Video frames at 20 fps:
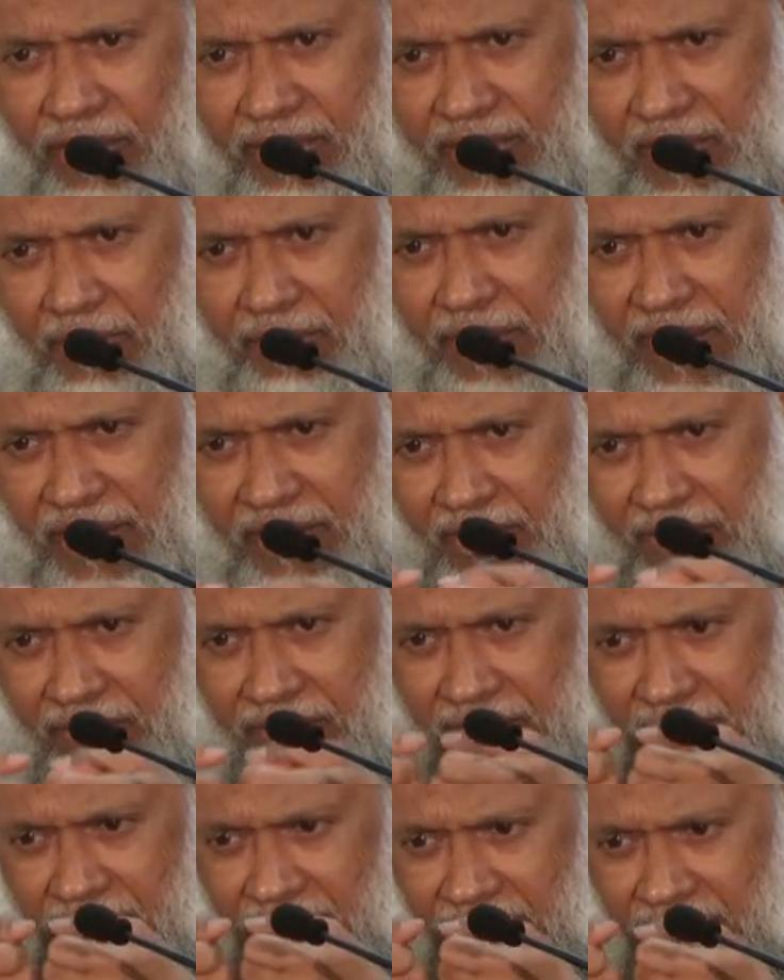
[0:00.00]
some kind of
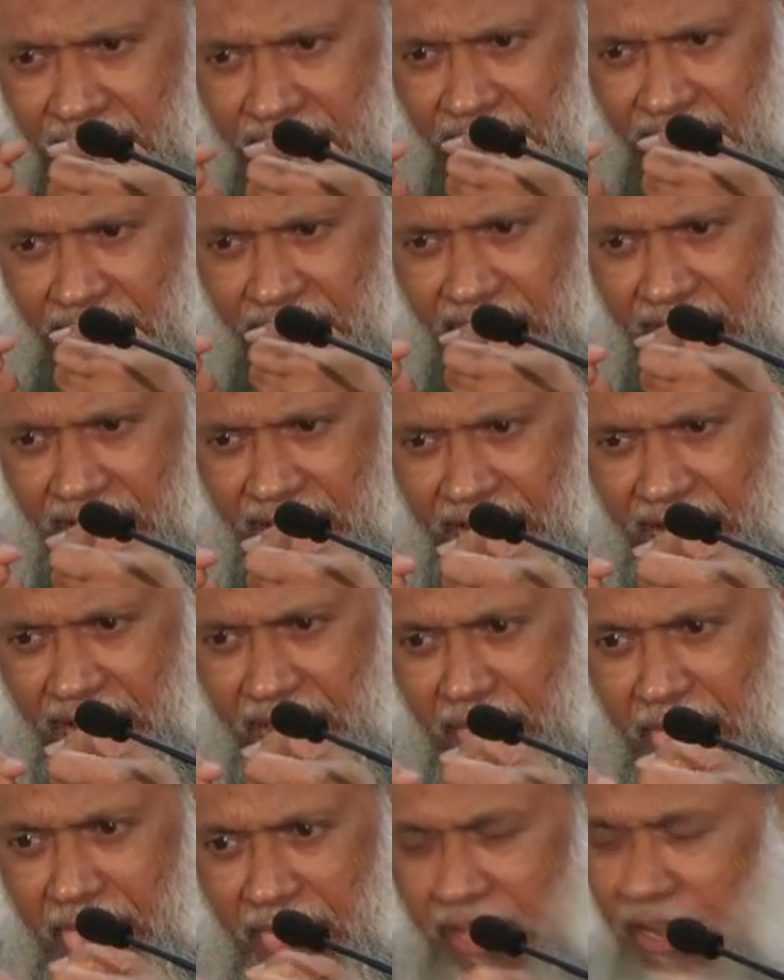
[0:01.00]
uh,
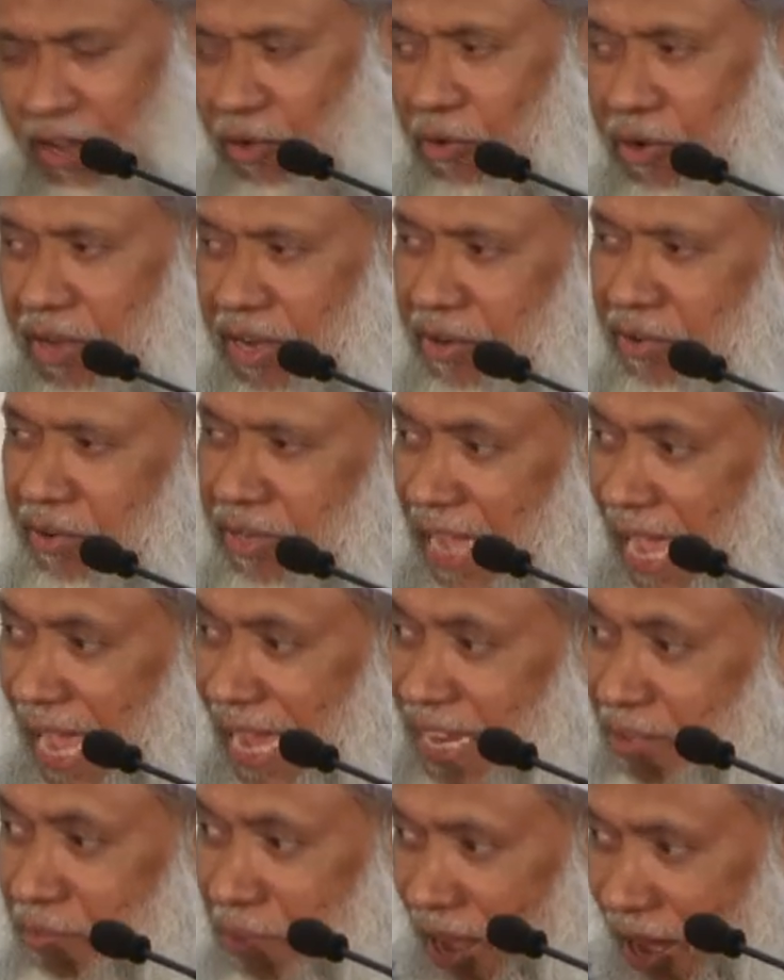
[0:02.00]
you know, when, when the
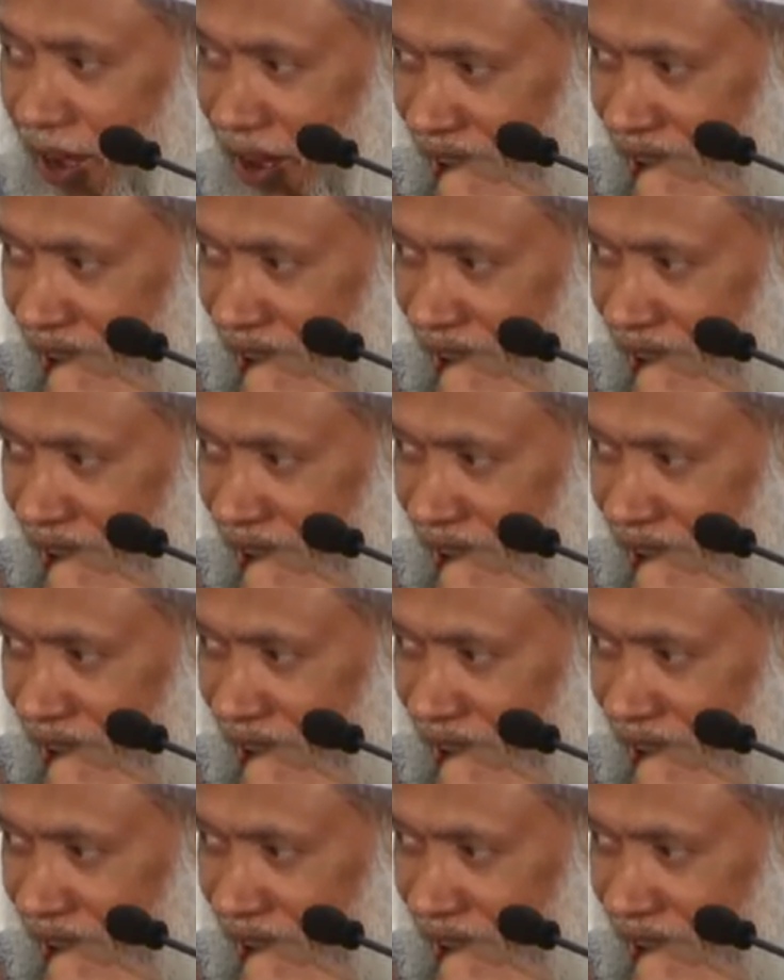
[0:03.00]
animal